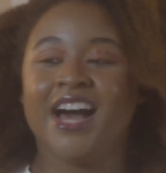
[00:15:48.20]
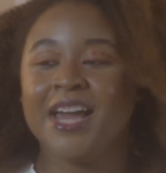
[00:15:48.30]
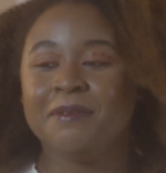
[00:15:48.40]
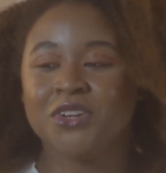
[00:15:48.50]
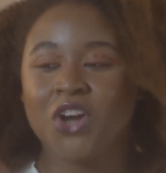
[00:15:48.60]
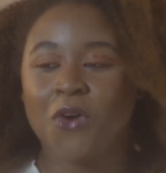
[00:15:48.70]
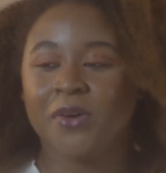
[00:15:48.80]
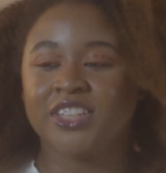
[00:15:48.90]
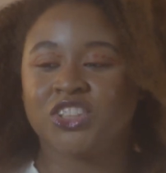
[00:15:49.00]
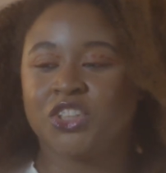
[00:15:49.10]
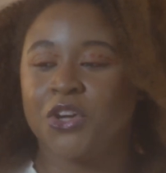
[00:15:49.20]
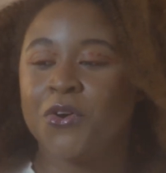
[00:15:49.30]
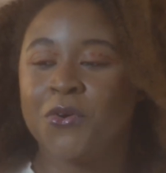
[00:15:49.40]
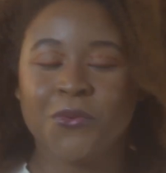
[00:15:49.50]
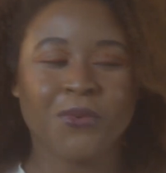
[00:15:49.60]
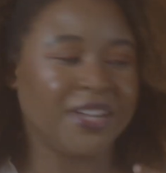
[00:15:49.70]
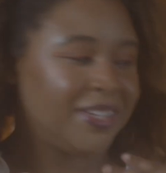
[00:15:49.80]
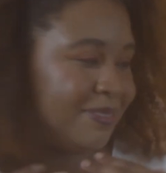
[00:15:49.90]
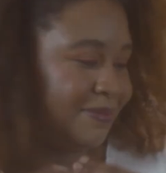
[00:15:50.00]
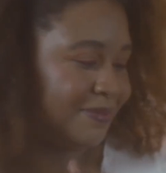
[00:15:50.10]
I'm going to,
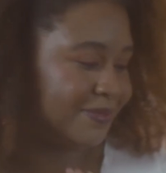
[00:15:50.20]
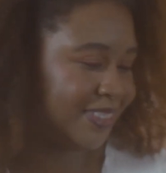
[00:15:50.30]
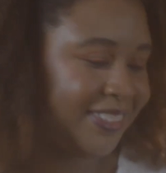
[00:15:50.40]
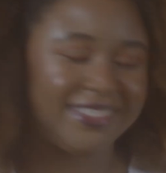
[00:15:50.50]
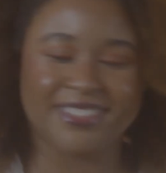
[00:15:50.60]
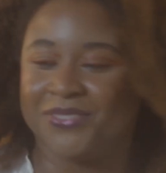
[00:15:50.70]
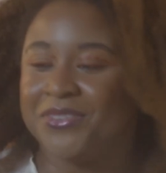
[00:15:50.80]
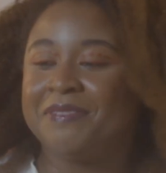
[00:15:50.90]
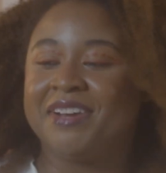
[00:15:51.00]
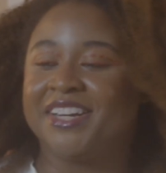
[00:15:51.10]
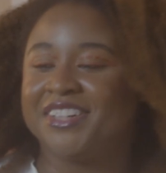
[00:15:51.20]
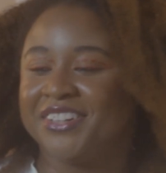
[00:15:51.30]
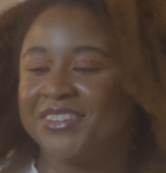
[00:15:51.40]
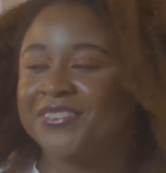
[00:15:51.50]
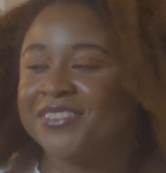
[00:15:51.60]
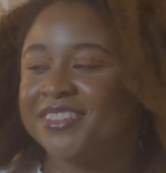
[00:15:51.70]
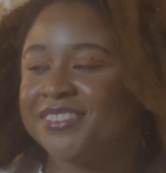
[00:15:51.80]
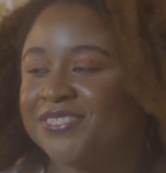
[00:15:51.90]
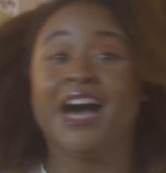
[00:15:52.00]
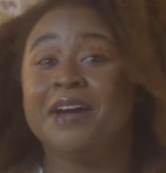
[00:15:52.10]
what am I gonna do?
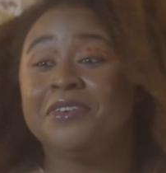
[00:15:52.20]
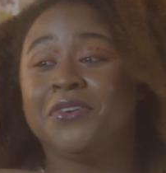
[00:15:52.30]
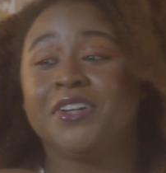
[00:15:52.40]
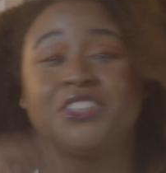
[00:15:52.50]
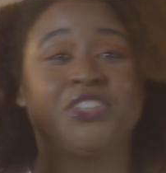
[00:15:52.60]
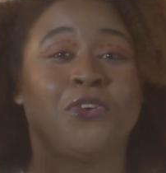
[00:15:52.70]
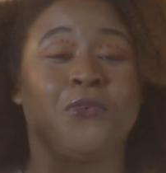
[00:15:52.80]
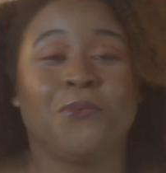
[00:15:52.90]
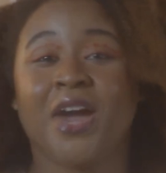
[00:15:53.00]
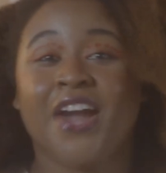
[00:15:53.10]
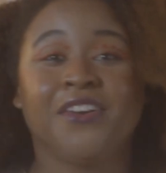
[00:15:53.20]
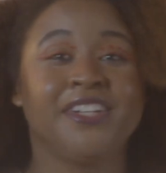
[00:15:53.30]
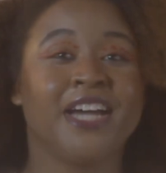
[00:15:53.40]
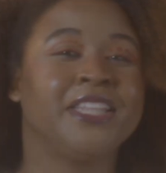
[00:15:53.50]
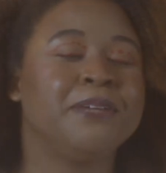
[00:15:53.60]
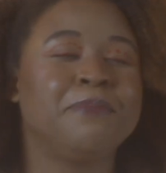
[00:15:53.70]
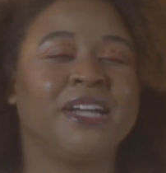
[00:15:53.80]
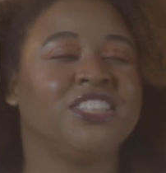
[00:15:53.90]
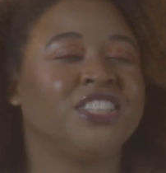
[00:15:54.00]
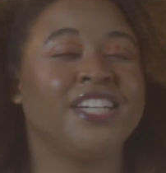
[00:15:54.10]
I'm going to wear nothing
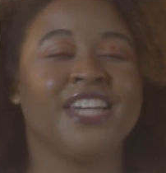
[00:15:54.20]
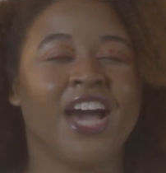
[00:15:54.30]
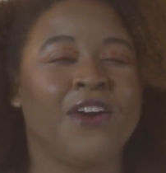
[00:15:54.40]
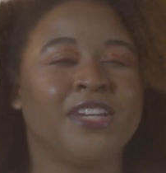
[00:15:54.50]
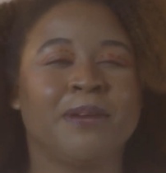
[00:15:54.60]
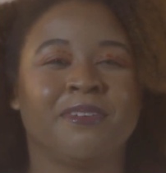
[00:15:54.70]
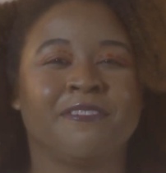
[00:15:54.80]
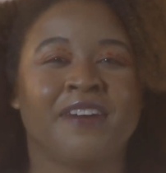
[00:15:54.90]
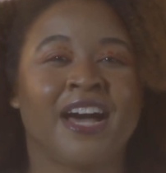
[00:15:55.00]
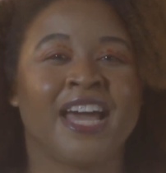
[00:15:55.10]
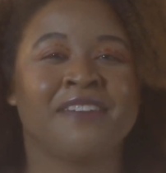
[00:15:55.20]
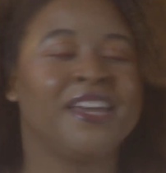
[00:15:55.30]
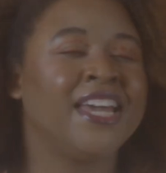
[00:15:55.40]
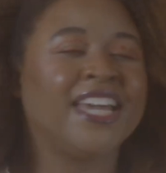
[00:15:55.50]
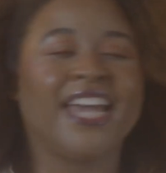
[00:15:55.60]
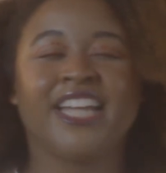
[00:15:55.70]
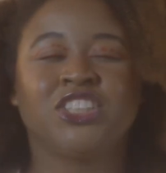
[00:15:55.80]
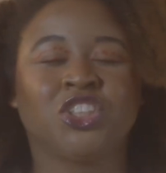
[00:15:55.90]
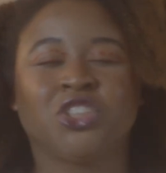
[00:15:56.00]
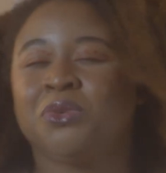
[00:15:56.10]
but Chanel number five
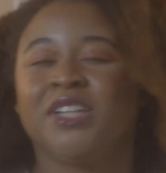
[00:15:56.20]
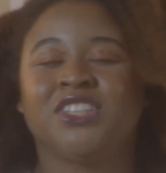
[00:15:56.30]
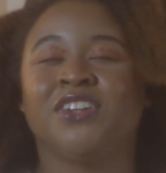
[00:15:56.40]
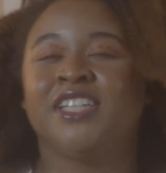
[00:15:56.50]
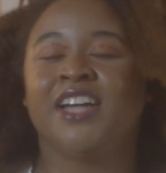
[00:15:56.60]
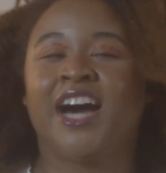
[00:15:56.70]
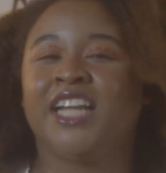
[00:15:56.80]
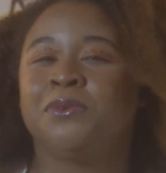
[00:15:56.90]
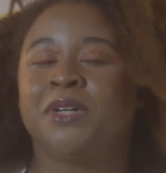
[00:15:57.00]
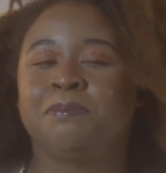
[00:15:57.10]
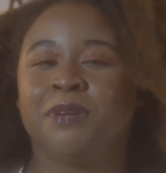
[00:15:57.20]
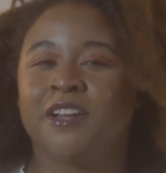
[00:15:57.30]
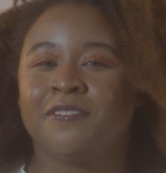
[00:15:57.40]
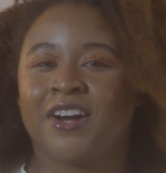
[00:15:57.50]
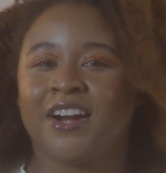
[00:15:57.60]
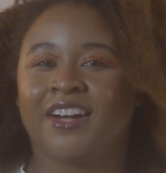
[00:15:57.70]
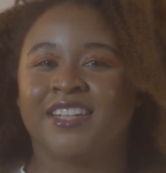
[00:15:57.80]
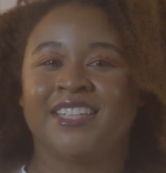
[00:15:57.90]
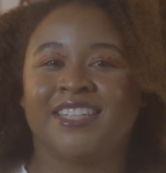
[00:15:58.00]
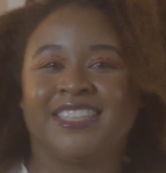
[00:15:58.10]
and strut on the Hollywood Boulevard.